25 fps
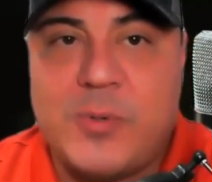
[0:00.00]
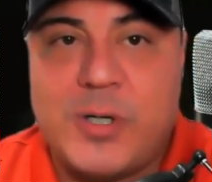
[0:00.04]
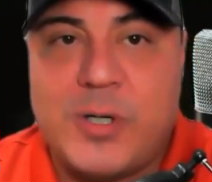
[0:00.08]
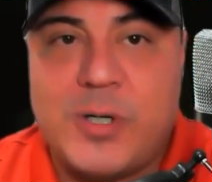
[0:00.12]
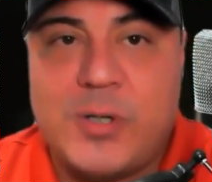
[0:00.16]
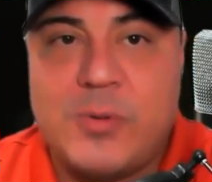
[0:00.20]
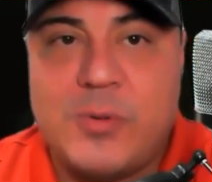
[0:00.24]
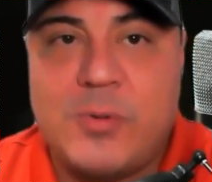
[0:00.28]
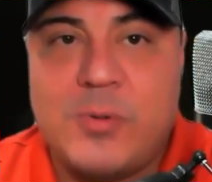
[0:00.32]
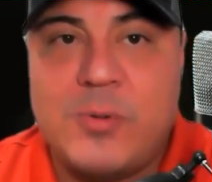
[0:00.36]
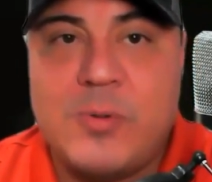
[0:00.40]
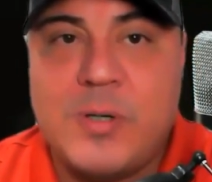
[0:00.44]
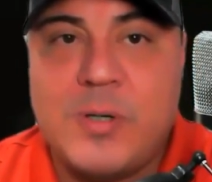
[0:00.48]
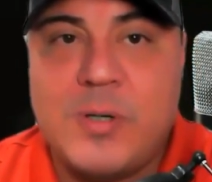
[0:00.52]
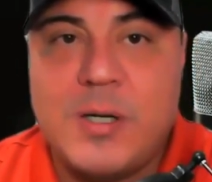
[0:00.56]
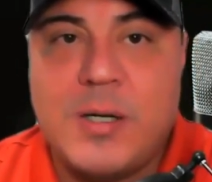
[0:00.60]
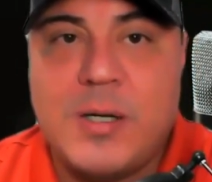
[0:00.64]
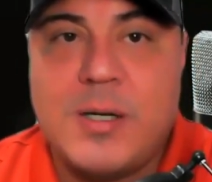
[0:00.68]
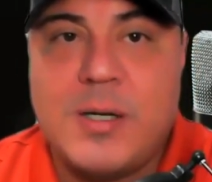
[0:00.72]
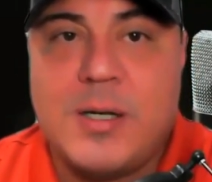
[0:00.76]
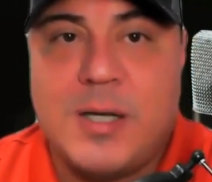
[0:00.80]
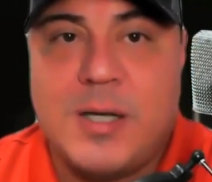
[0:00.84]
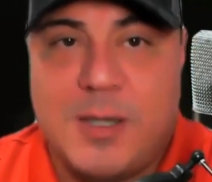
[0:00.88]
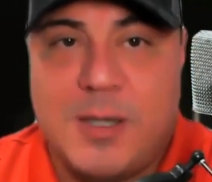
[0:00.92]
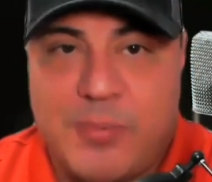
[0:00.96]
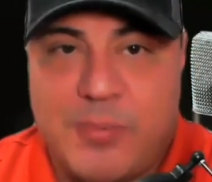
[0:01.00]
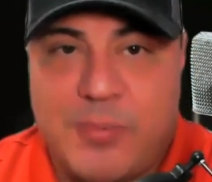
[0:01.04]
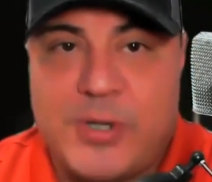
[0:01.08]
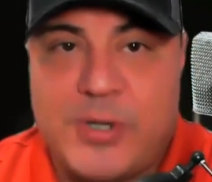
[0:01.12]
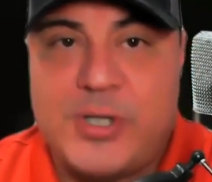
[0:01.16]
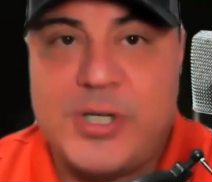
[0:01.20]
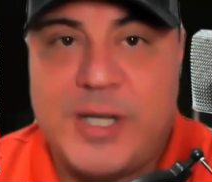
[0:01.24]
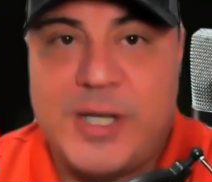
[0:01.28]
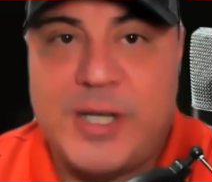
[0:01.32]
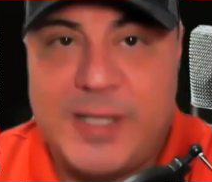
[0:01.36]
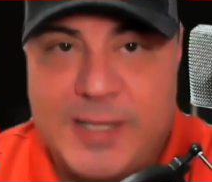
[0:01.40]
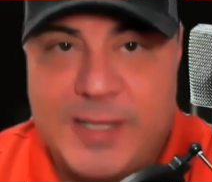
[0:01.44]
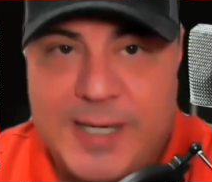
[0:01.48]
We do
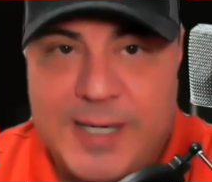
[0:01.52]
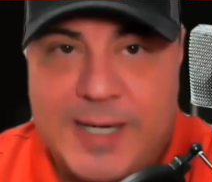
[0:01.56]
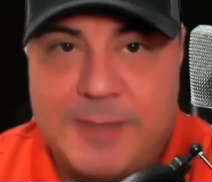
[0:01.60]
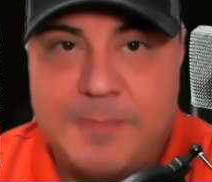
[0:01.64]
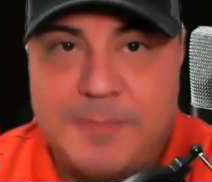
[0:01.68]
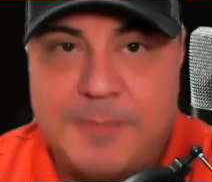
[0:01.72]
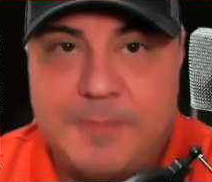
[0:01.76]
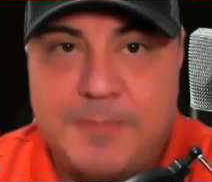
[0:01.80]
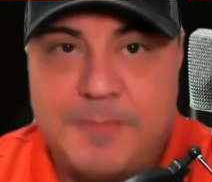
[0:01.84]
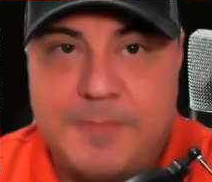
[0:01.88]
appreciate that.